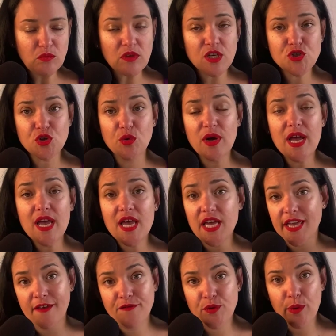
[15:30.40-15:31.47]
So
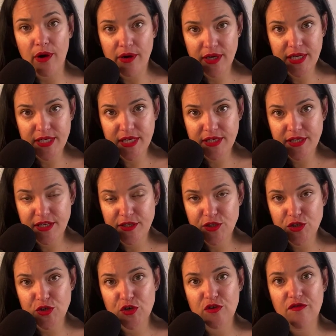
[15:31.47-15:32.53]
if you are conducting a
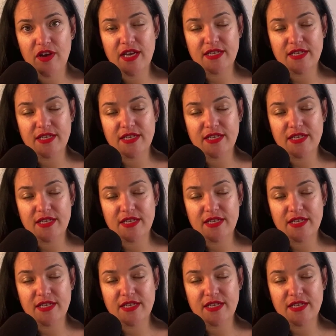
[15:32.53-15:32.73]
survey,